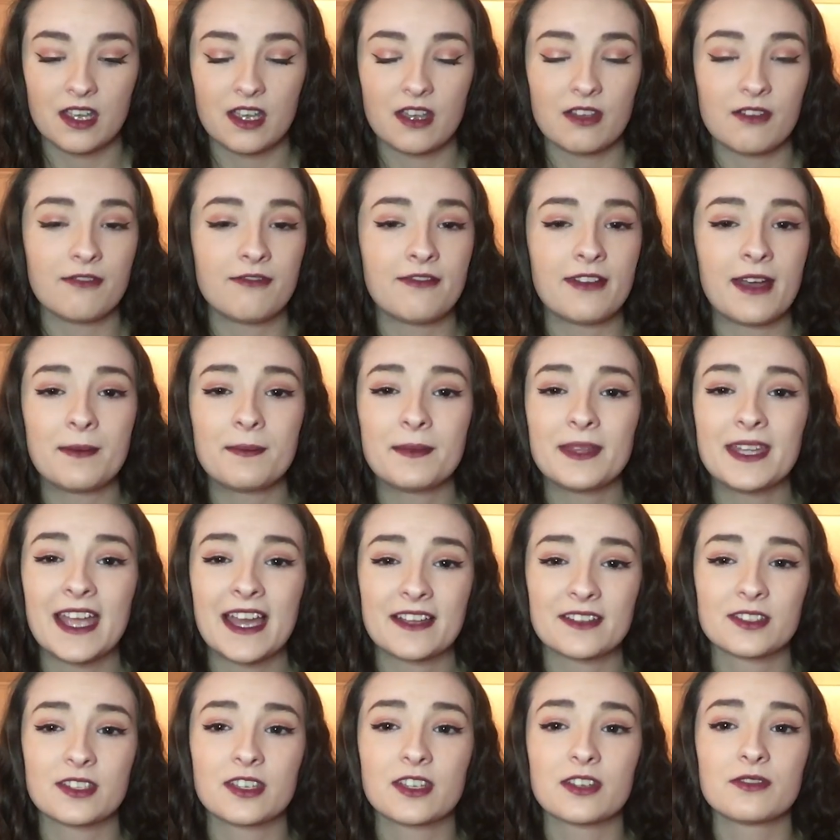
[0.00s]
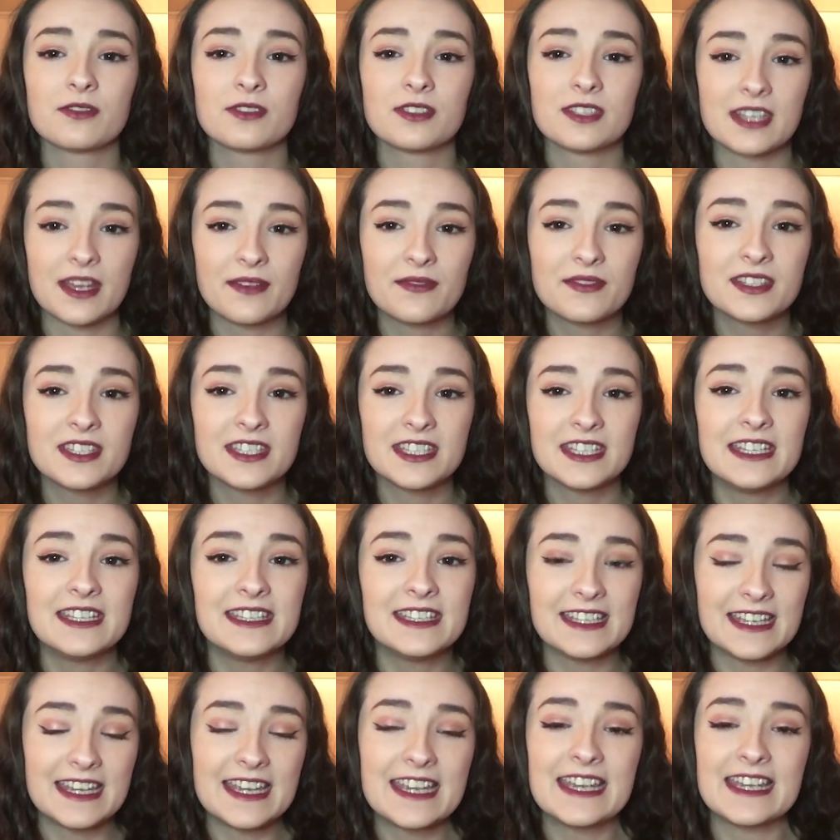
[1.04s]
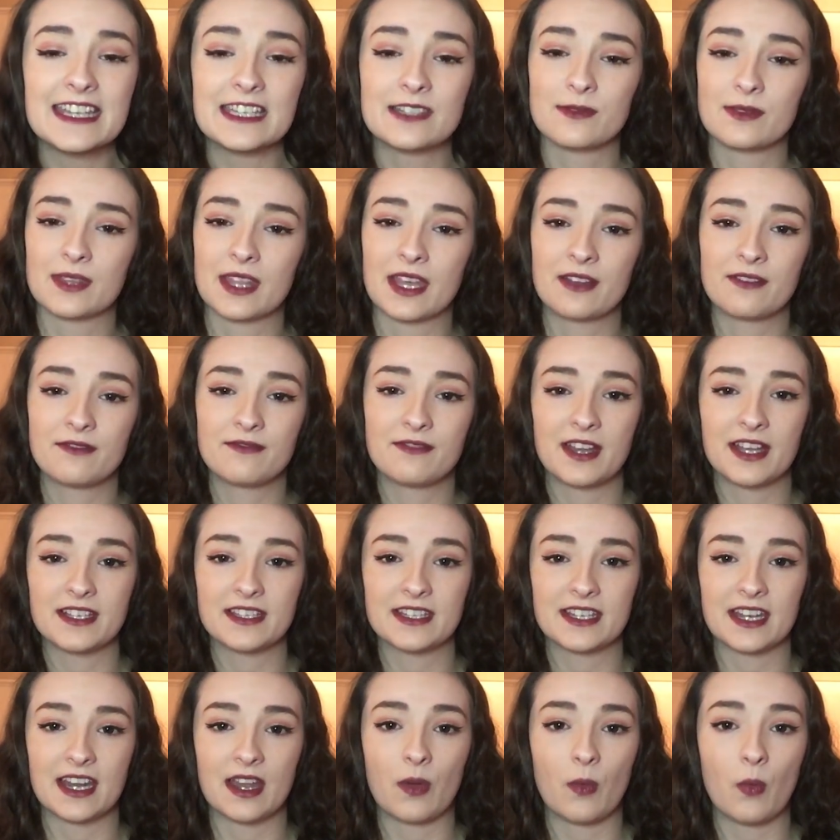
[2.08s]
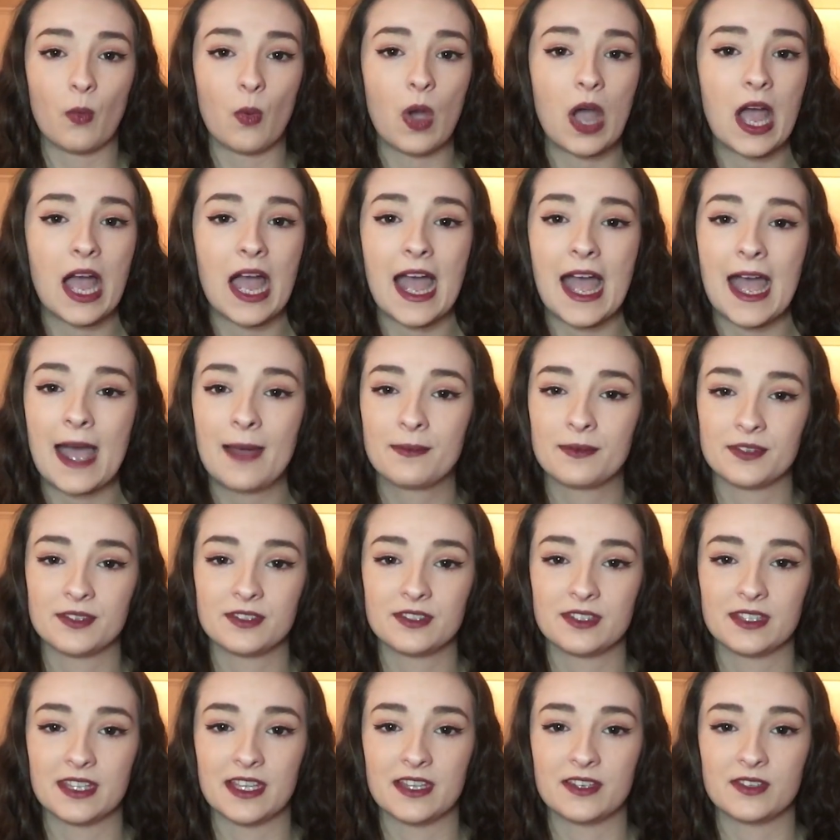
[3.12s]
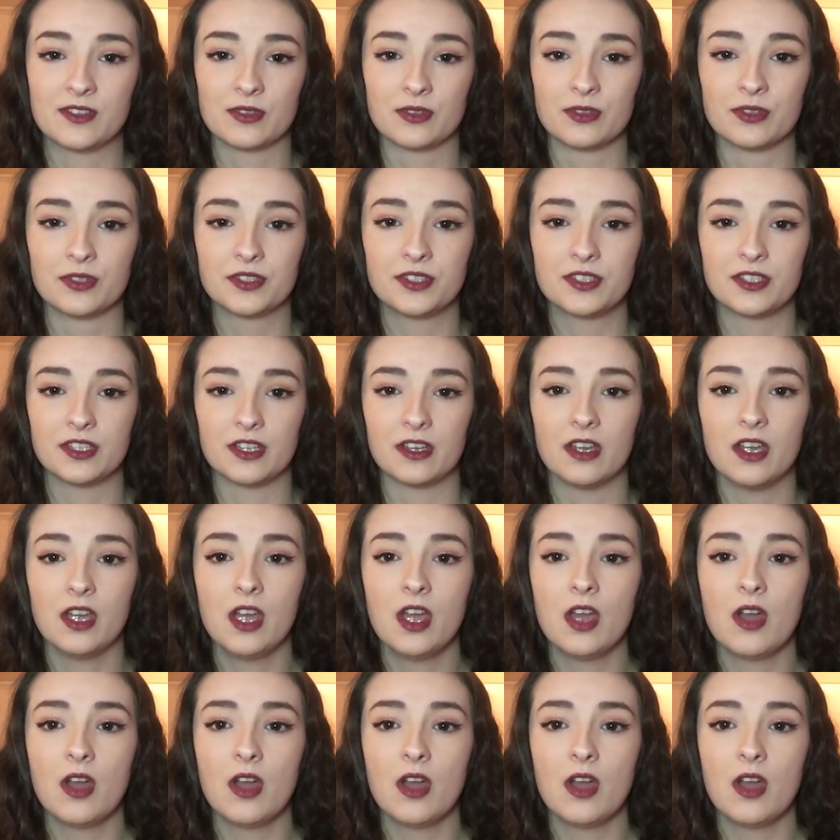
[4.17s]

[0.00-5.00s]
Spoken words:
Her family had to go 17 years without finding out what happened to their daughter